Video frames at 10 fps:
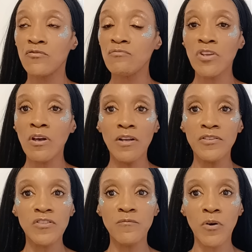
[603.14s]

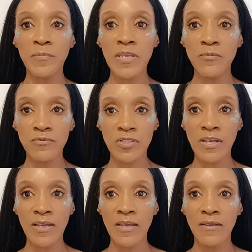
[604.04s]
regardless of what people
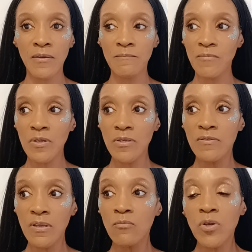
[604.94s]
say,
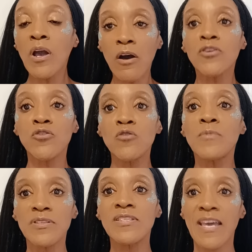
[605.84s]
we are
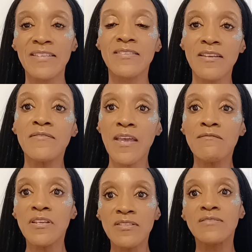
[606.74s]
humans, yes, and there
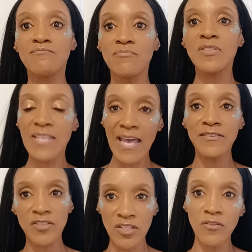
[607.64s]
is
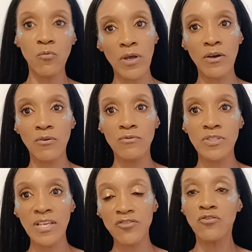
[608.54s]
sadness in the world.
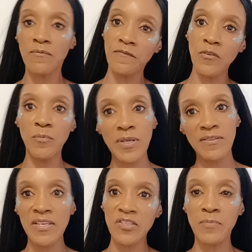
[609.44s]
Yes, you can feel a bit
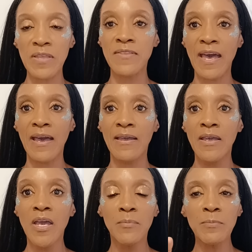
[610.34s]
this, a bit that,
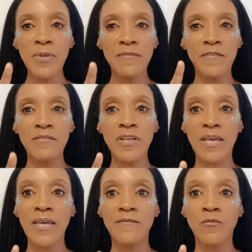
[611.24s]
but be very
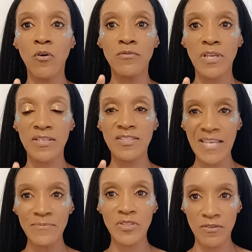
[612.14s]
careful on
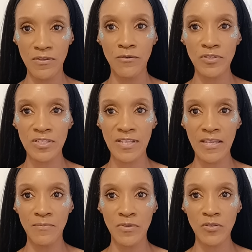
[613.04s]
accepting those
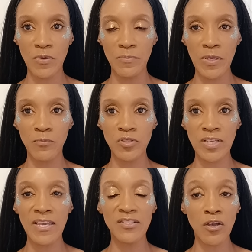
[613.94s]
statements when people
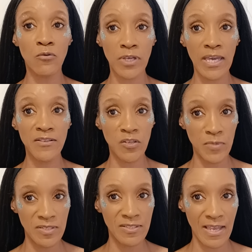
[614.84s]
say it's okay to
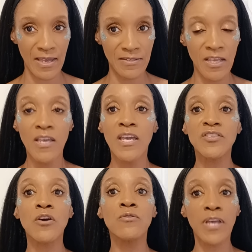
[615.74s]
be sad,
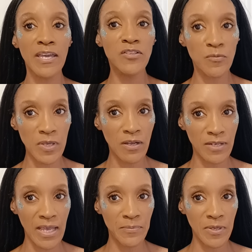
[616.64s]
it's okay to be
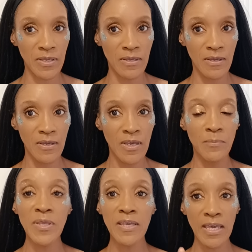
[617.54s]
unhappy.
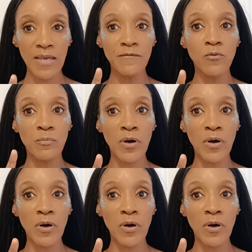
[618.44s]
Be careful,